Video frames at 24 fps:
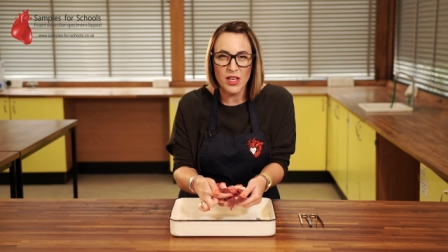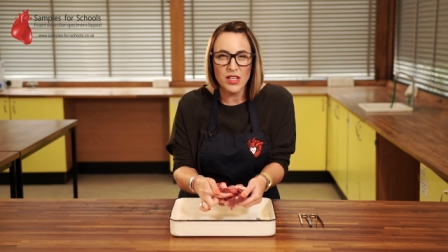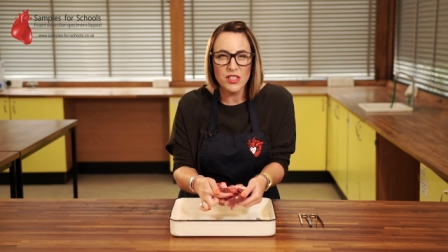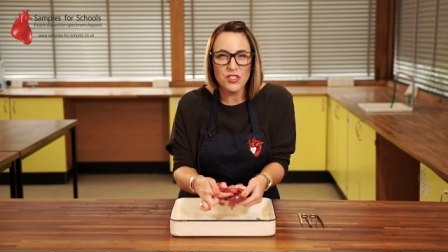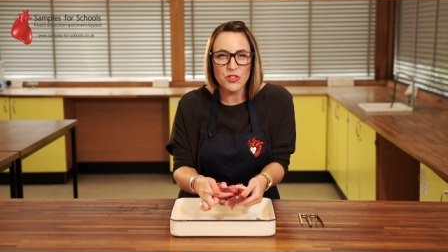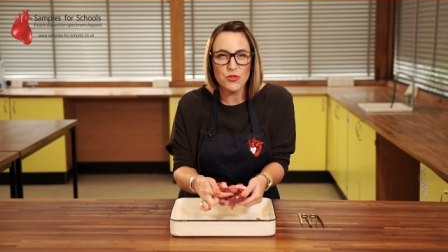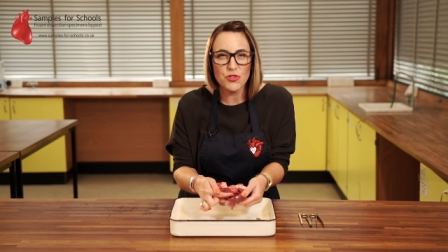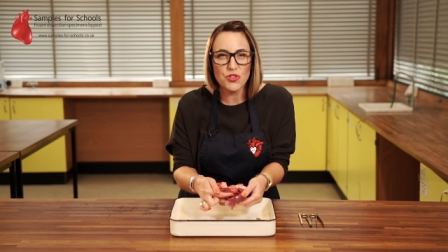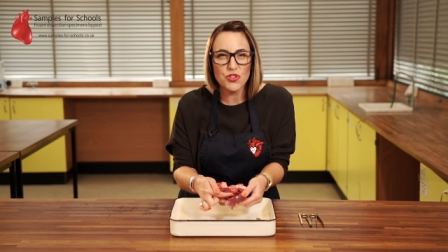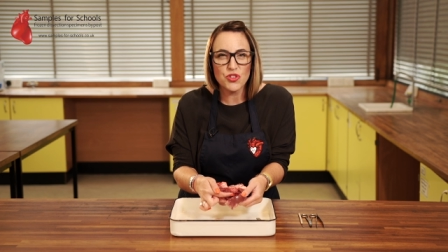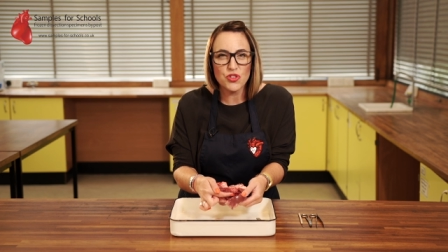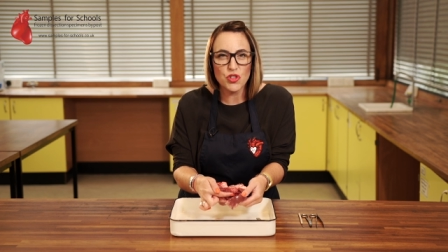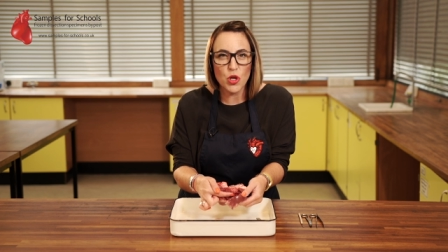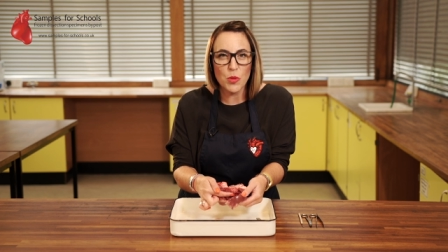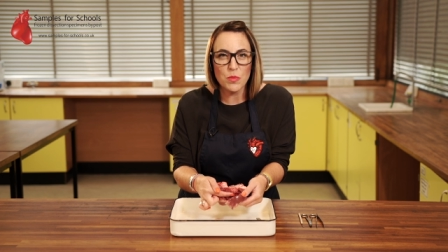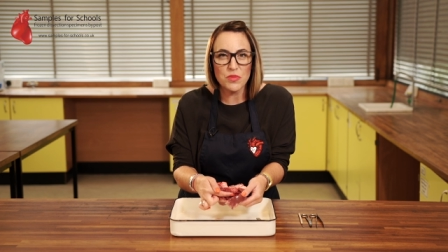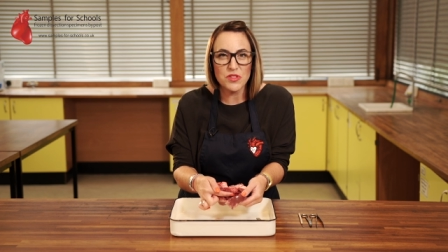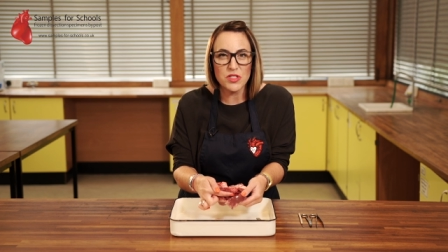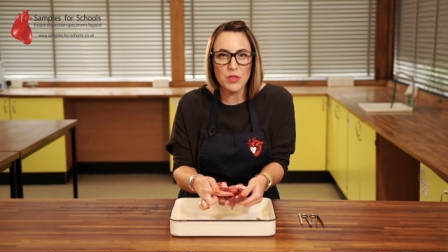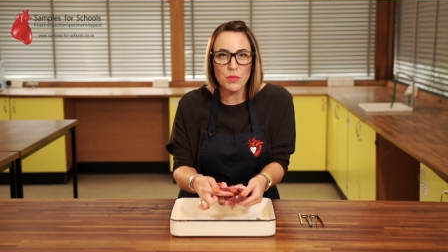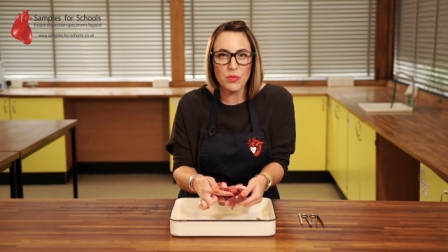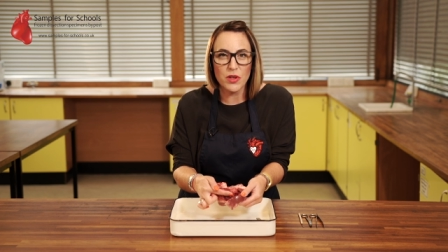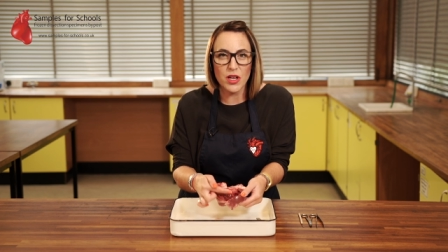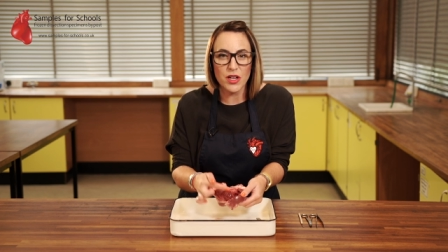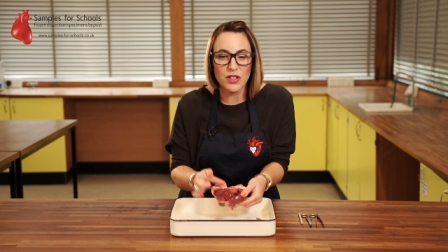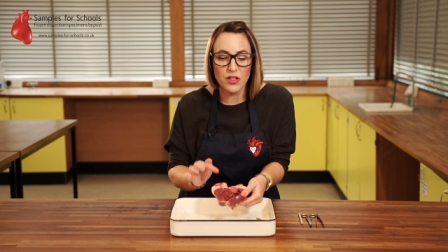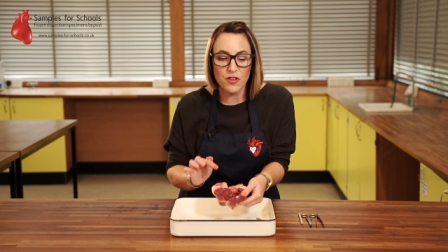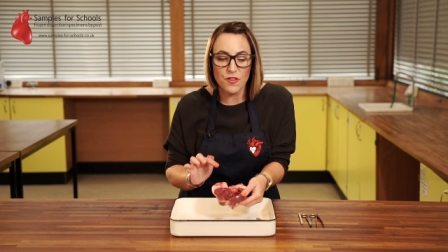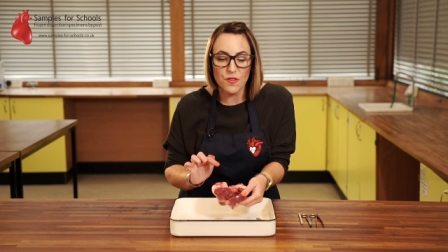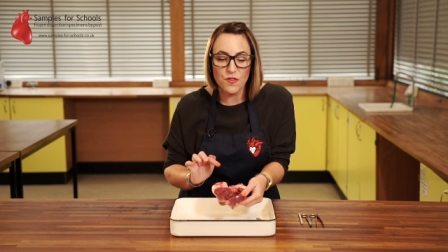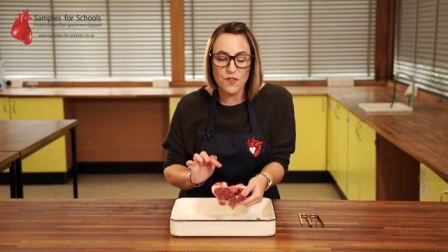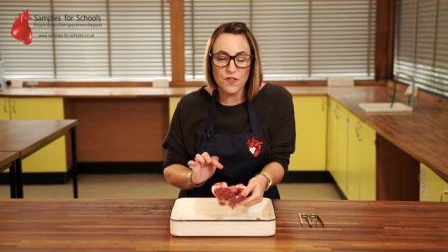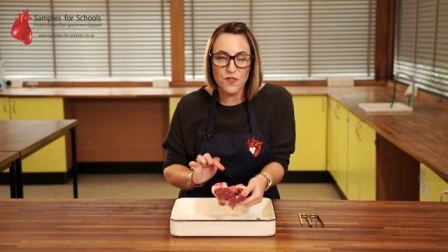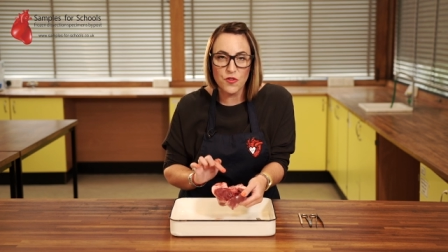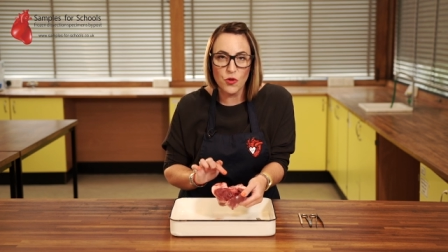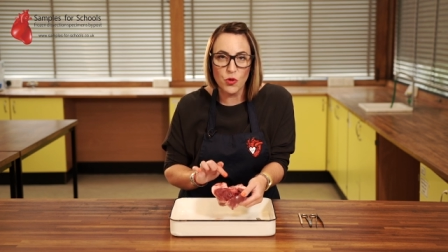So it stops the blood
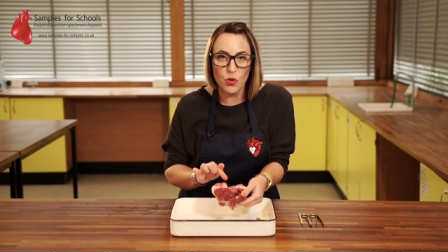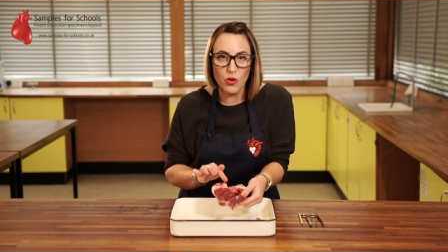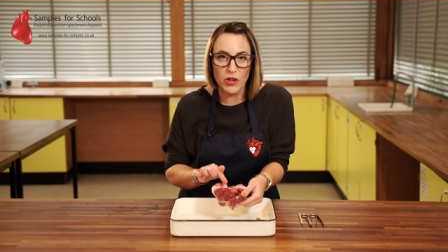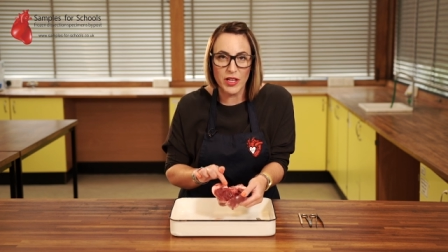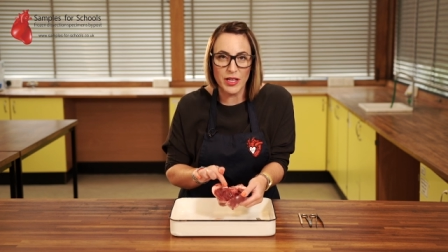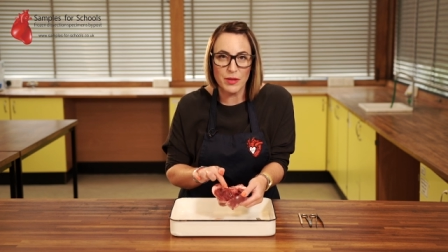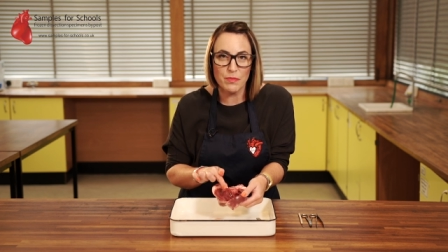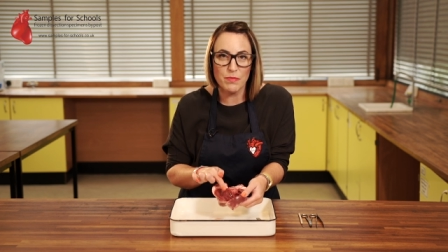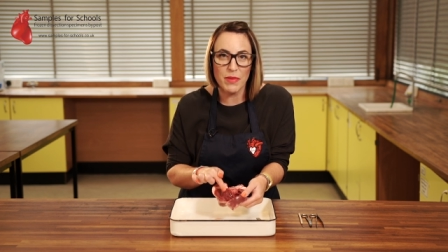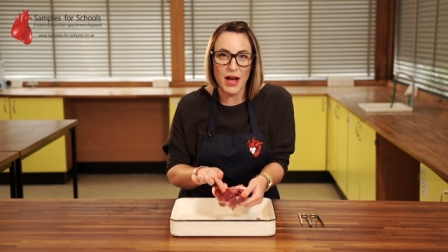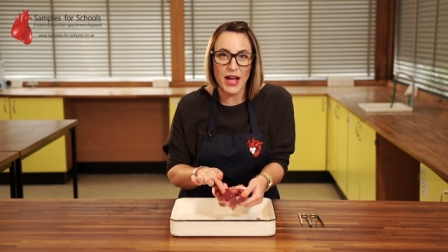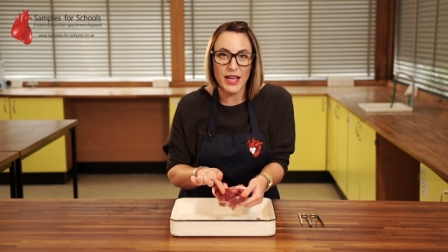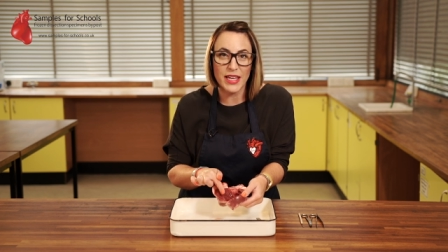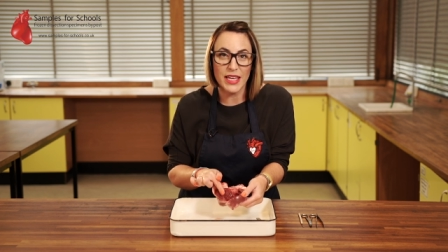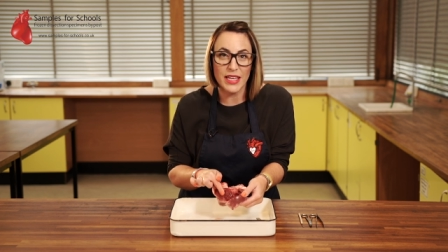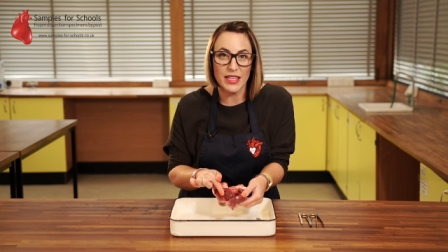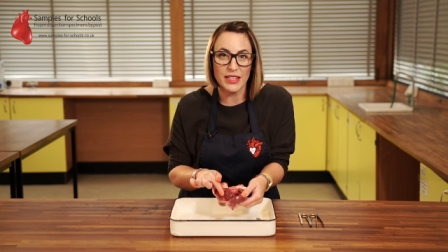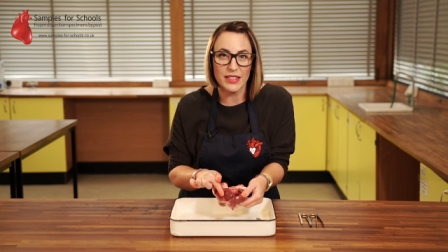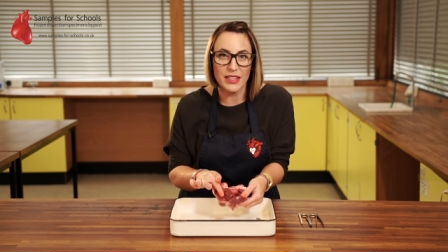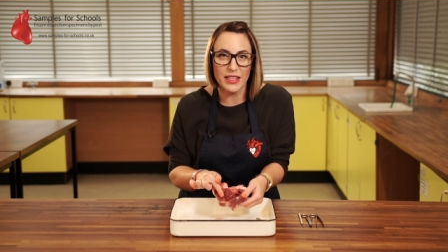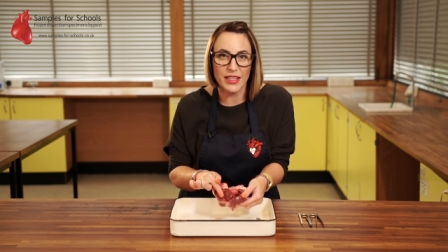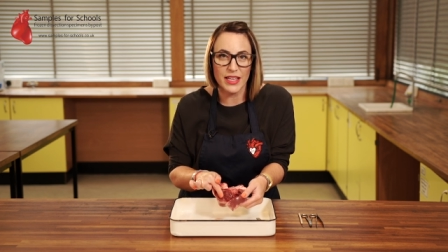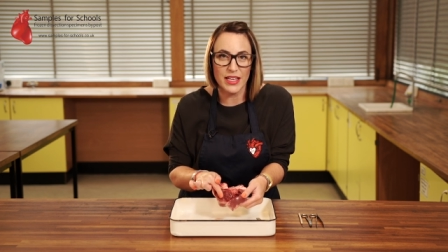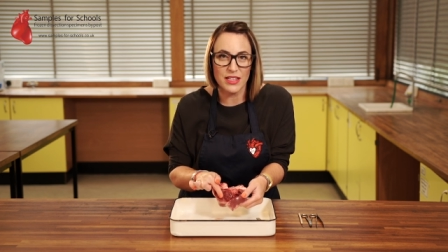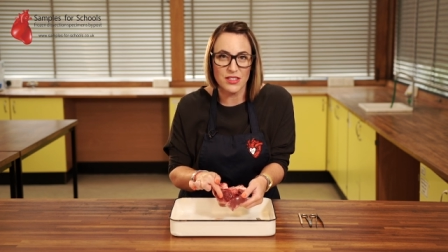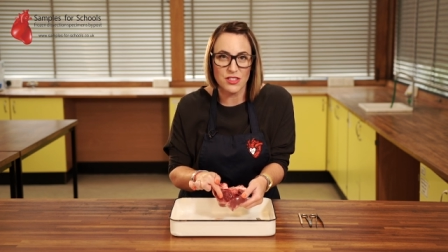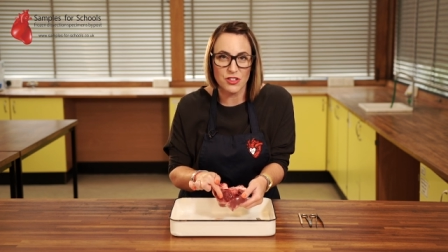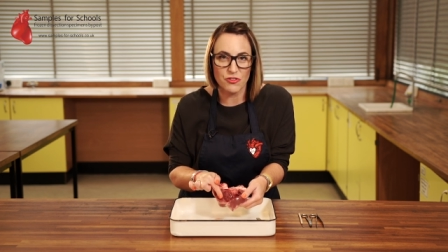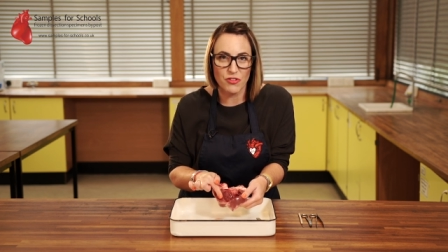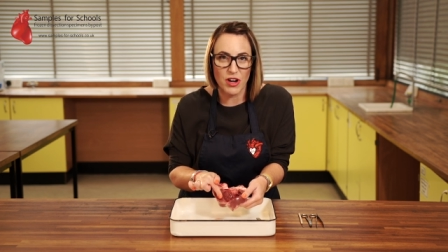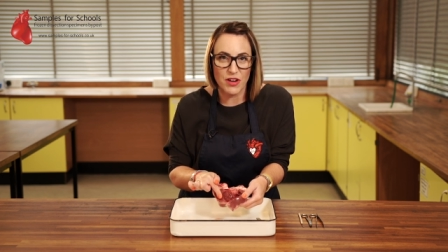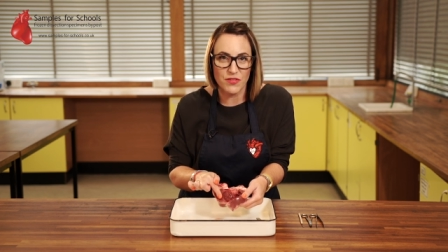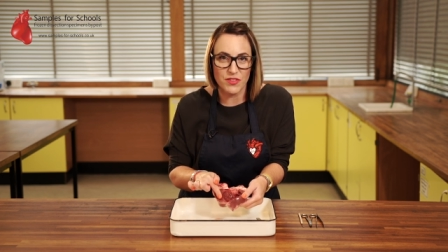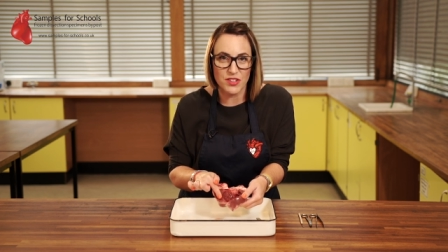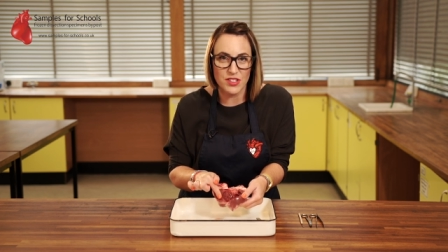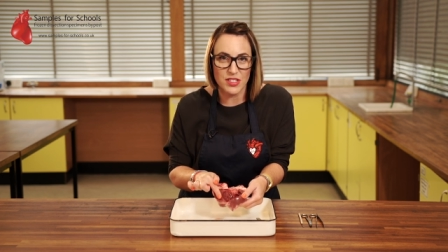falling back in against
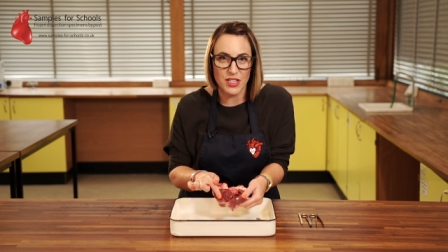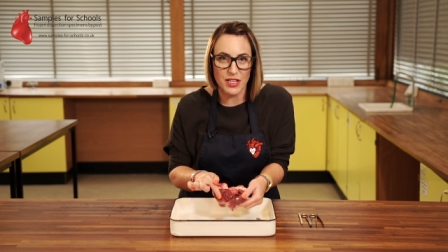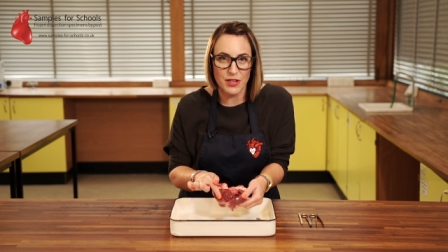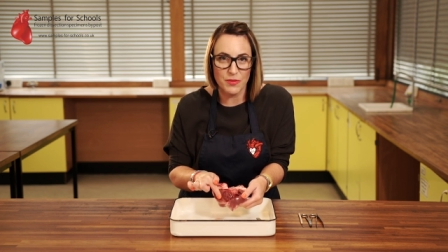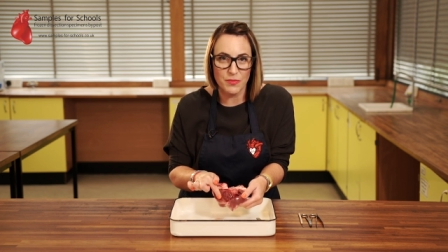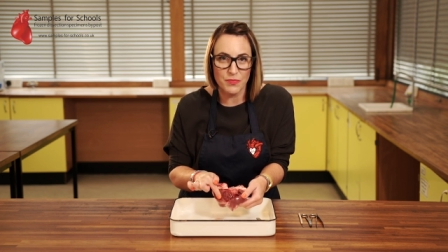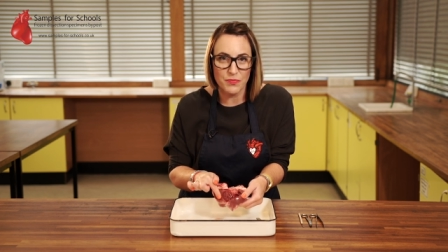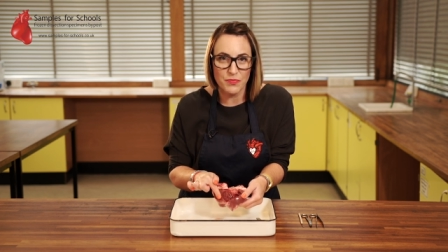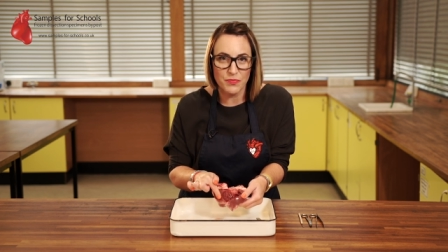gravity.